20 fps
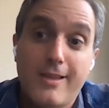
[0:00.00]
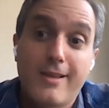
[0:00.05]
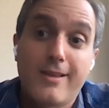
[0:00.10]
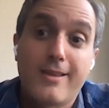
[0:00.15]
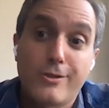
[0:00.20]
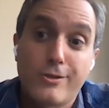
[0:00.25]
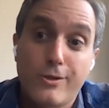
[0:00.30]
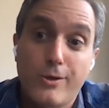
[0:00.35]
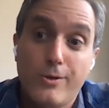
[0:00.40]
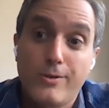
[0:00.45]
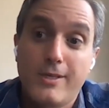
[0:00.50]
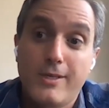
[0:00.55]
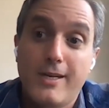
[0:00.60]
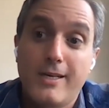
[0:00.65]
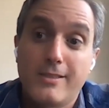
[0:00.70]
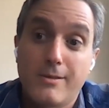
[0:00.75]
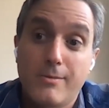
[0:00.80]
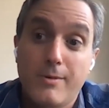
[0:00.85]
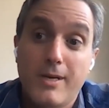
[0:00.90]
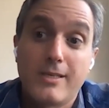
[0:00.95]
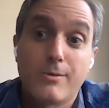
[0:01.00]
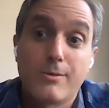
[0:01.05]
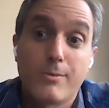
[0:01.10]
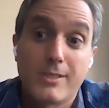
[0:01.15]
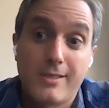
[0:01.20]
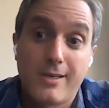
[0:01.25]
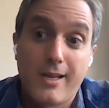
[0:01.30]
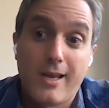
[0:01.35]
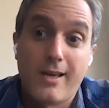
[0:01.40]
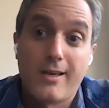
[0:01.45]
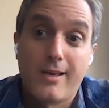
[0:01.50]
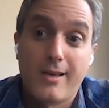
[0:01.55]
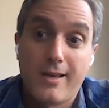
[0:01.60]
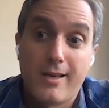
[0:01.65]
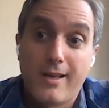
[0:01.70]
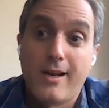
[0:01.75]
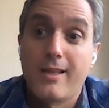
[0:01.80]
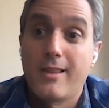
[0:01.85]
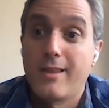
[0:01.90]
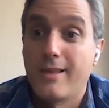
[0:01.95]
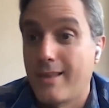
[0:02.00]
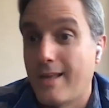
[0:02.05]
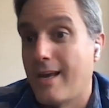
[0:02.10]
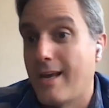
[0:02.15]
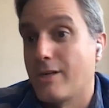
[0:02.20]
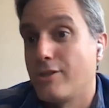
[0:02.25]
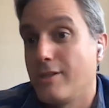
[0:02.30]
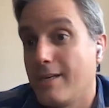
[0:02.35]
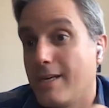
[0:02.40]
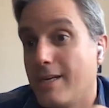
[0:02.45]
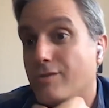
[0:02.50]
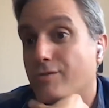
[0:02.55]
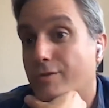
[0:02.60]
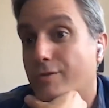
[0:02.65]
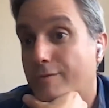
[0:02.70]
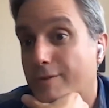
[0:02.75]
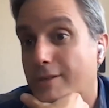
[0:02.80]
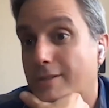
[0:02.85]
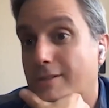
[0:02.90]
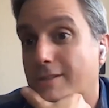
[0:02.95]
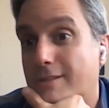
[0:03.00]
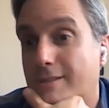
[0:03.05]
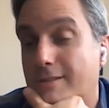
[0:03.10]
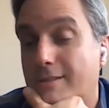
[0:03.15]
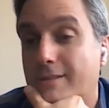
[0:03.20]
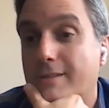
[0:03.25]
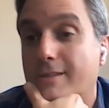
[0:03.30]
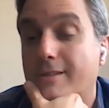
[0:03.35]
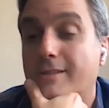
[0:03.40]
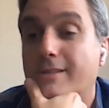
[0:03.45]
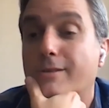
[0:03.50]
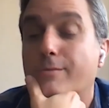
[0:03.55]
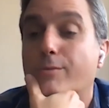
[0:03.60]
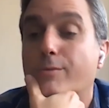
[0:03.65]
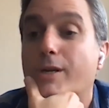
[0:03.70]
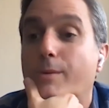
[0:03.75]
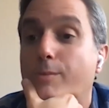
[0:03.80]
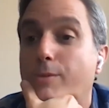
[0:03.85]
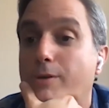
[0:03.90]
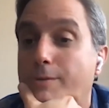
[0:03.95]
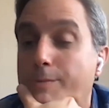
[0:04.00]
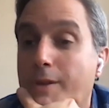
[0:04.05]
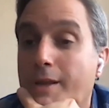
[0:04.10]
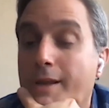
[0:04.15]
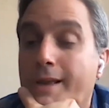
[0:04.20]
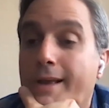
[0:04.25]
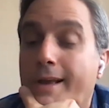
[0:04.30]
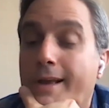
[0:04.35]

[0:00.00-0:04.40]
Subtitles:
is I think they sold it as a mistake. And I think that actually gets reversed in September.